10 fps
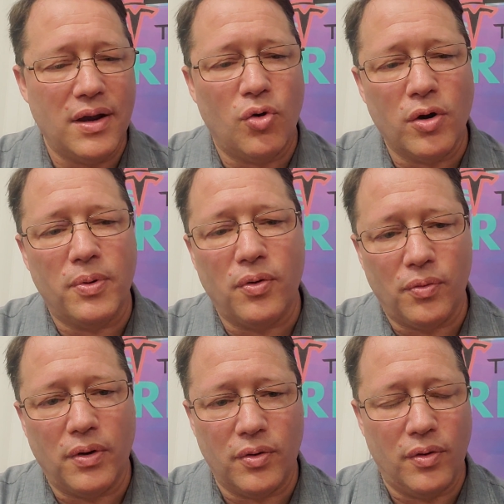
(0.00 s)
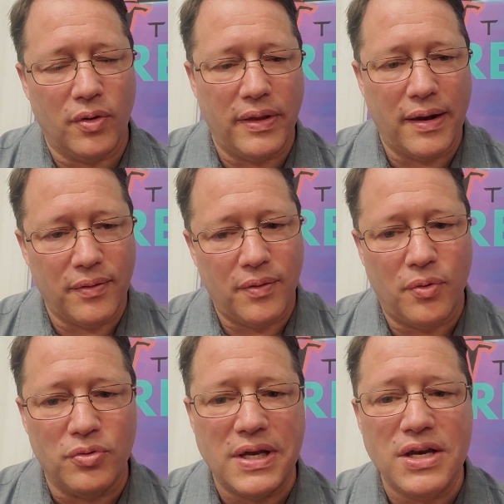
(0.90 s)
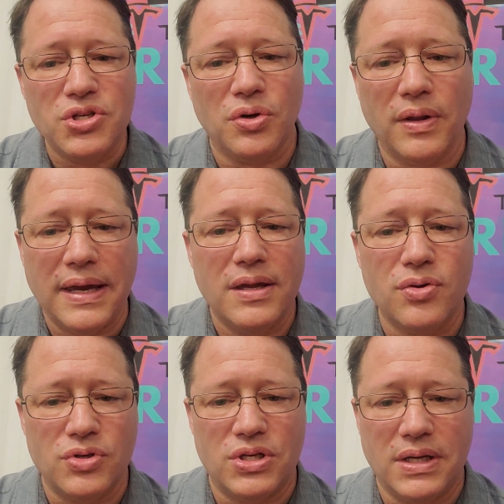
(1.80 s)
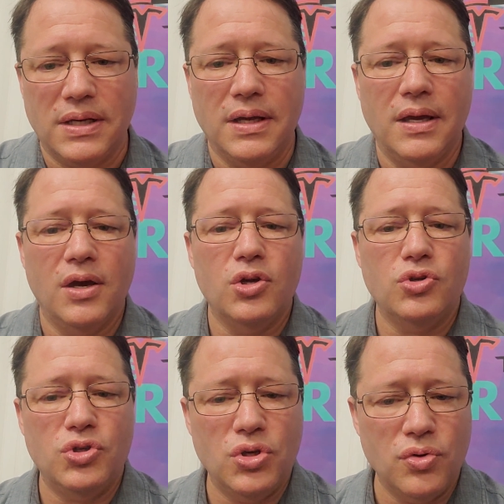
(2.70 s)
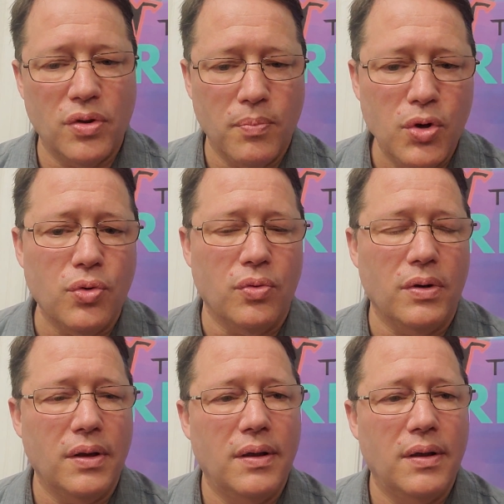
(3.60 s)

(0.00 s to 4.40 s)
orbital or that rotational energy to the moon,